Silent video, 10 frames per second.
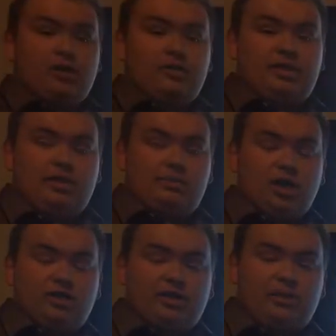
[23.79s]
started with the
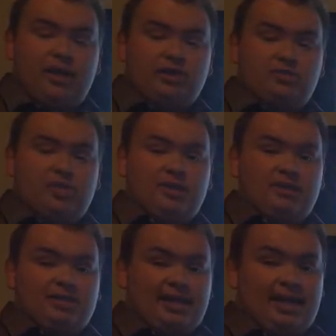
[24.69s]
project management.
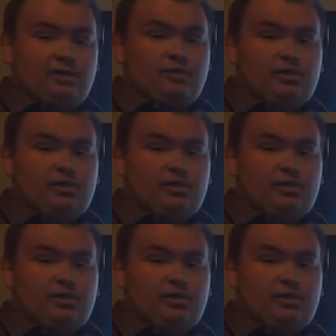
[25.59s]
This is the Gantt